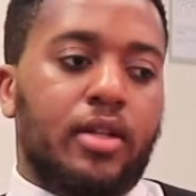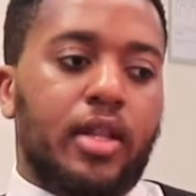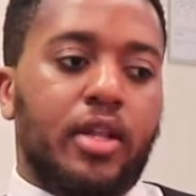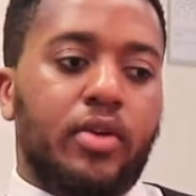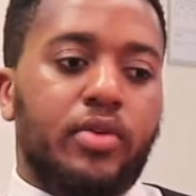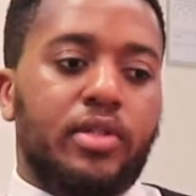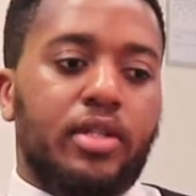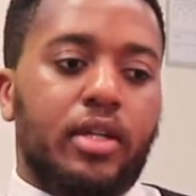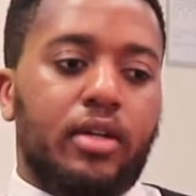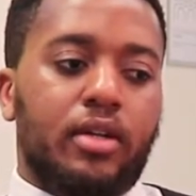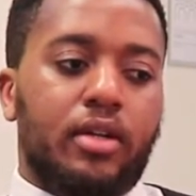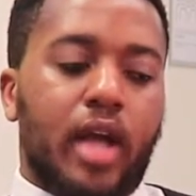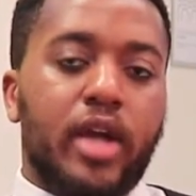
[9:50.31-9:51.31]
There's
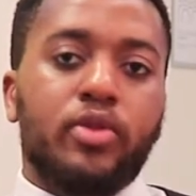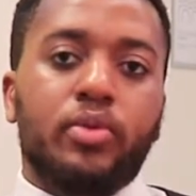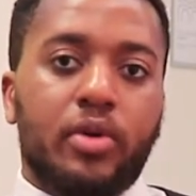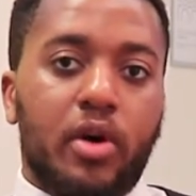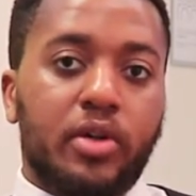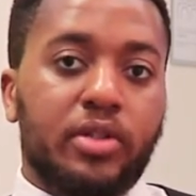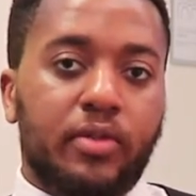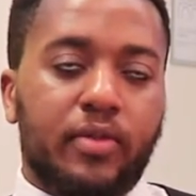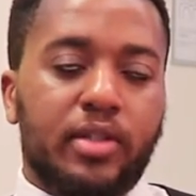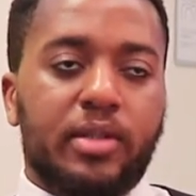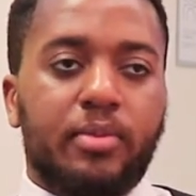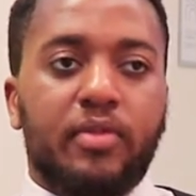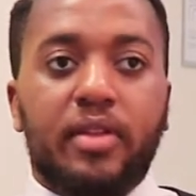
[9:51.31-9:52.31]
the actual cost of
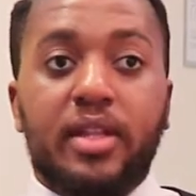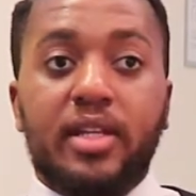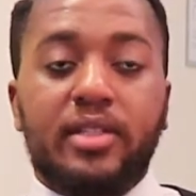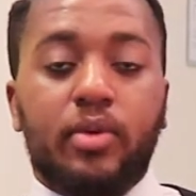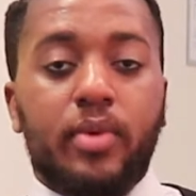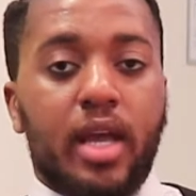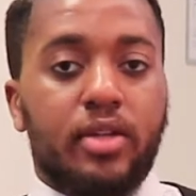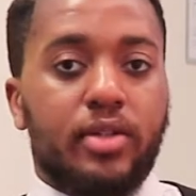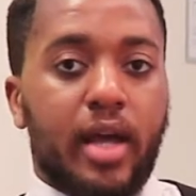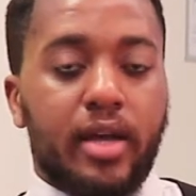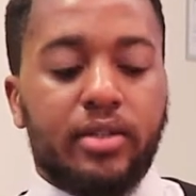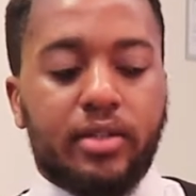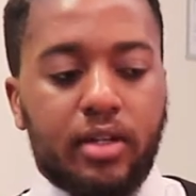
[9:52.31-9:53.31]
it. Some of the things that we had to
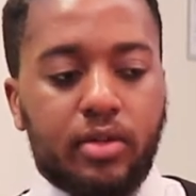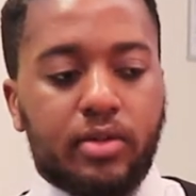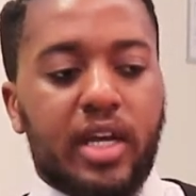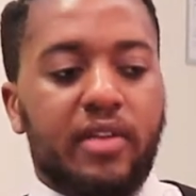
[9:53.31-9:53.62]
ask, and I'll